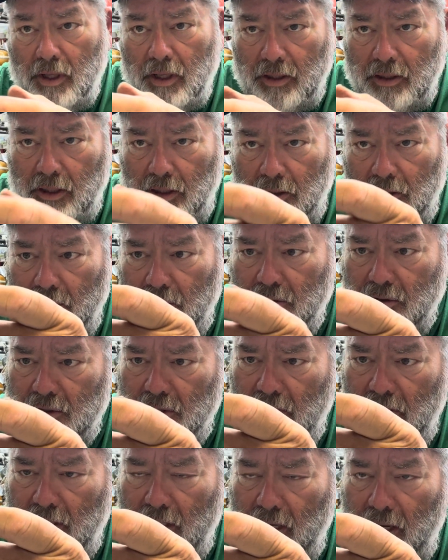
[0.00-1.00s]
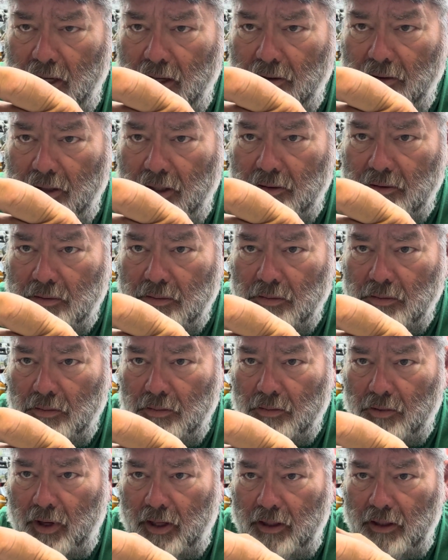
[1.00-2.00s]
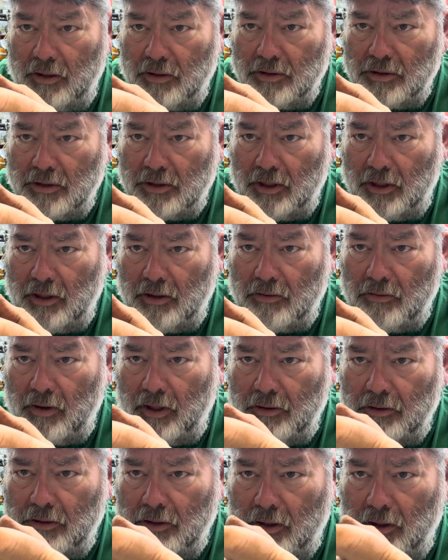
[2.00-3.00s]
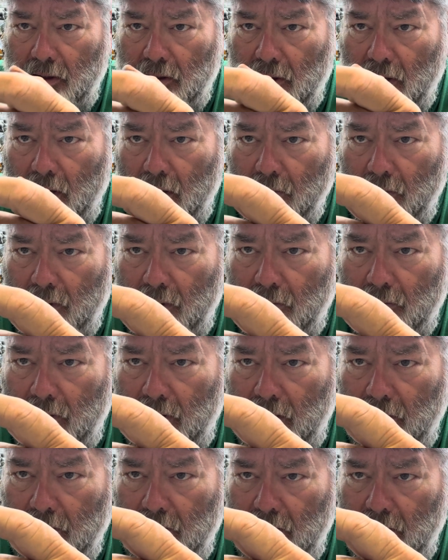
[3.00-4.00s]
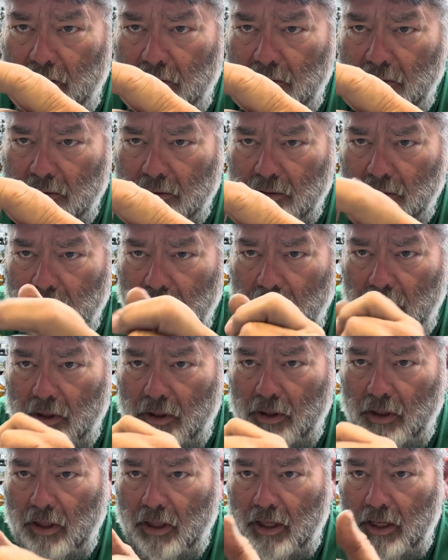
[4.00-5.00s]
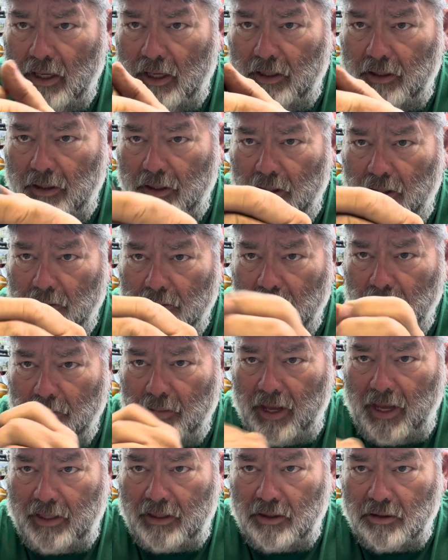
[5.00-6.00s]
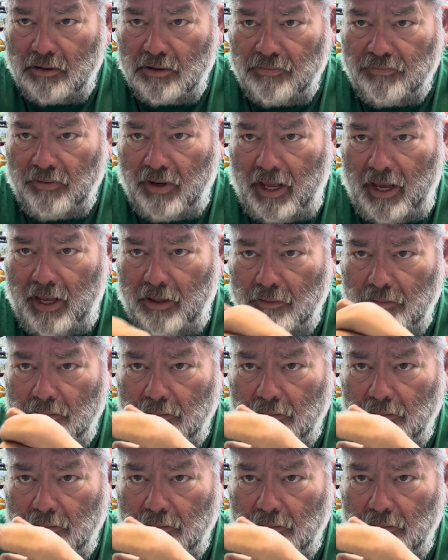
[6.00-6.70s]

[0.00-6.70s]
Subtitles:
can you see how that's radiused in right there all the way around this? And then on the back it's flat.